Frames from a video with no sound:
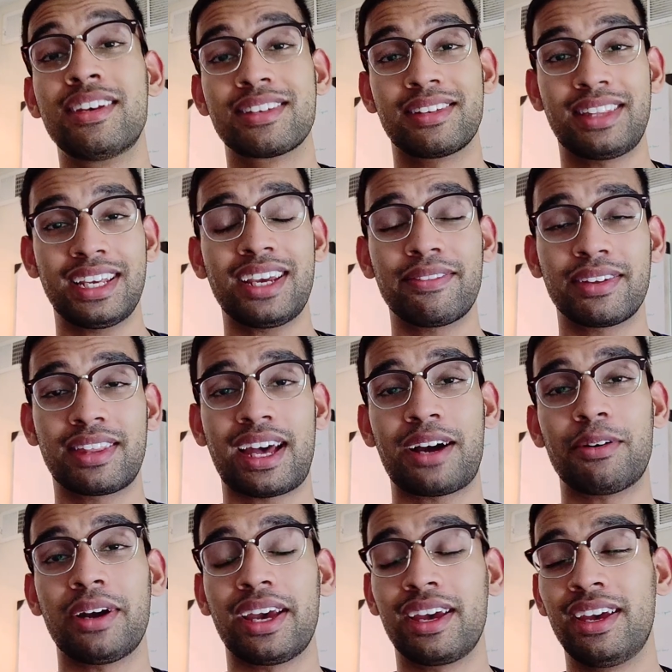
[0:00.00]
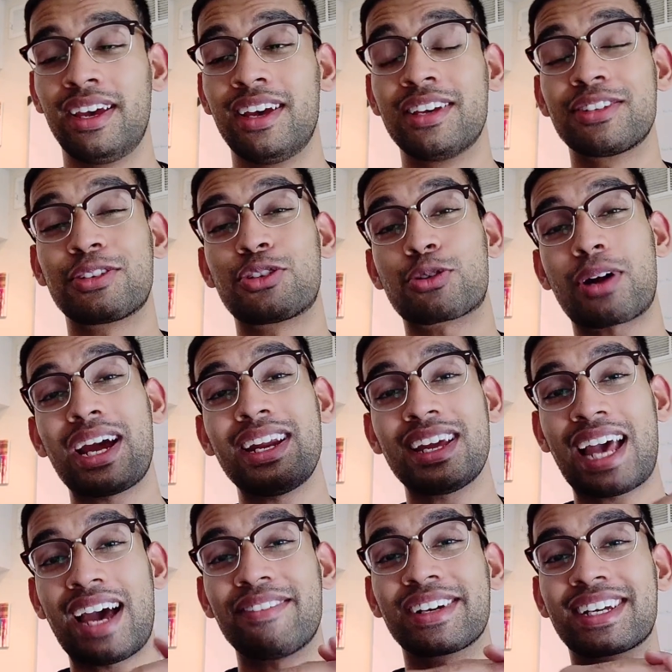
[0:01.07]
So think of it that way to try to
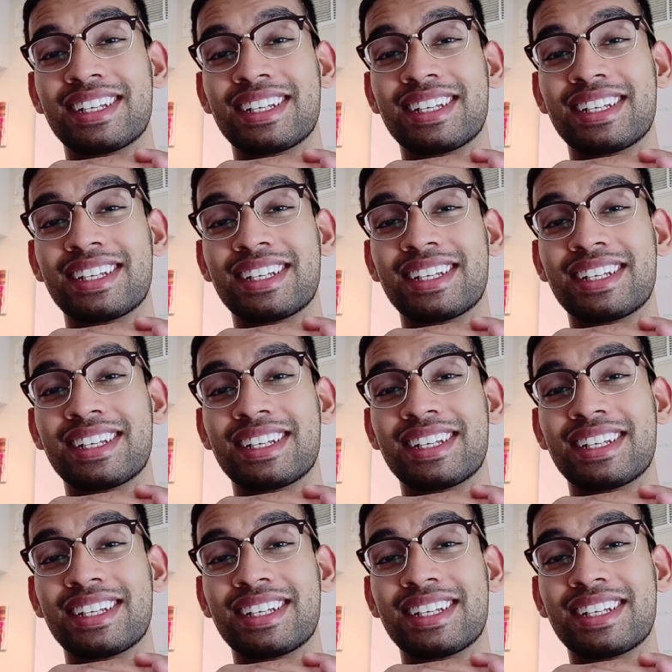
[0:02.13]
have a